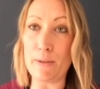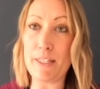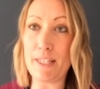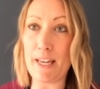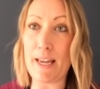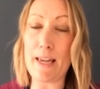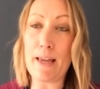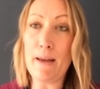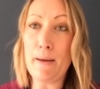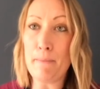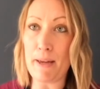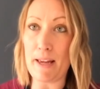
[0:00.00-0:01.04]
C,
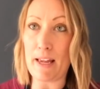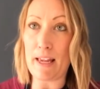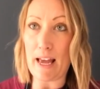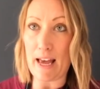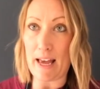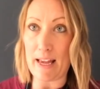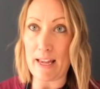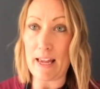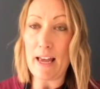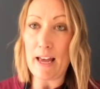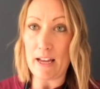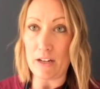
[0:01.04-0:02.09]
B,
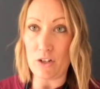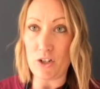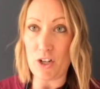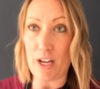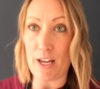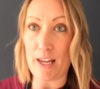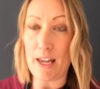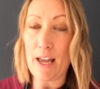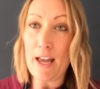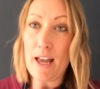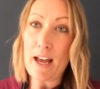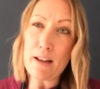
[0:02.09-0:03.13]
A and G.
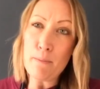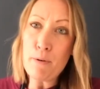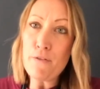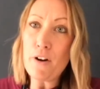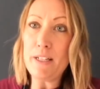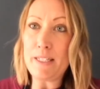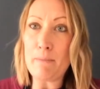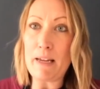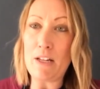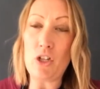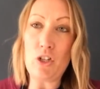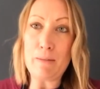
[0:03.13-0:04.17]
And improvising
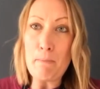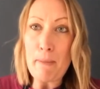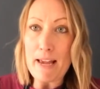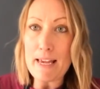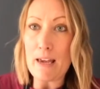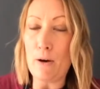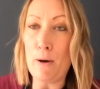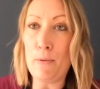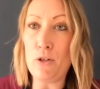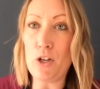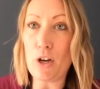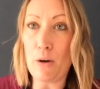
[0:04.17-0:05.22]
means you just make it up as
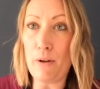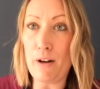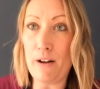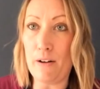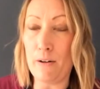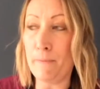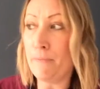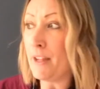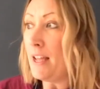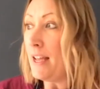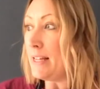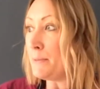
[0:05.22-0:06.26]
you go along.
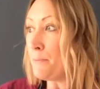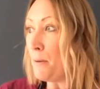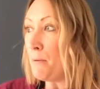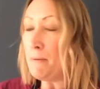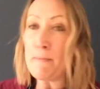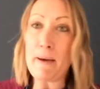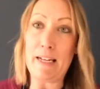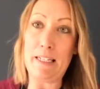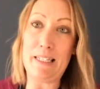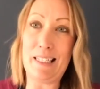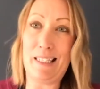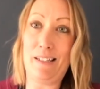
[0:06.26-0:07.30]
It's probably better
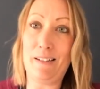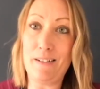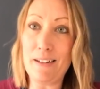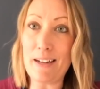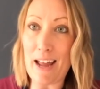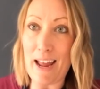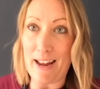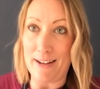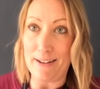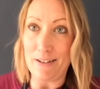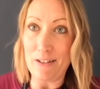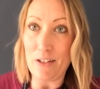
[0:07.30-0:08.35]
to start and
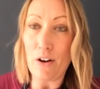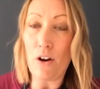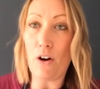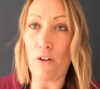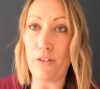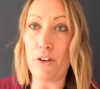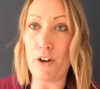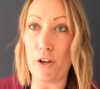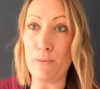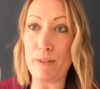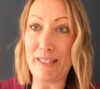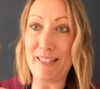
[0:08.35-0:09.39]
end on the
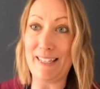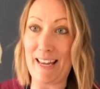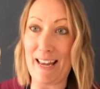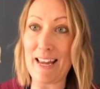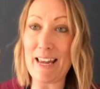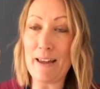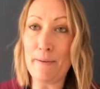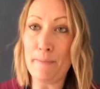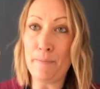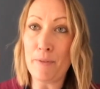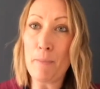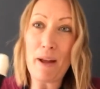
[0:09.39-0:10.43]
note C,
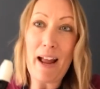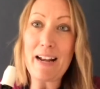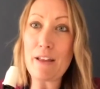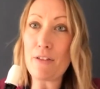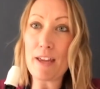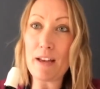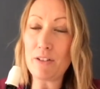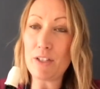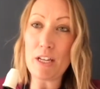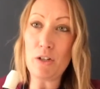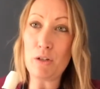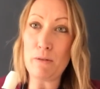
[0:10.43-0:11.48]
but anything else that
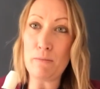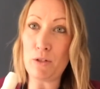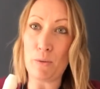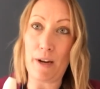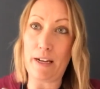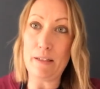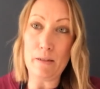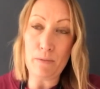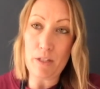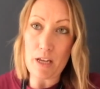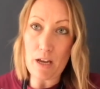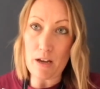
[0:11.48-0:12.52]
you do in between is up
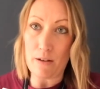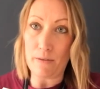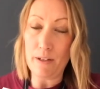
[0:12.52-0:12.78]
to you.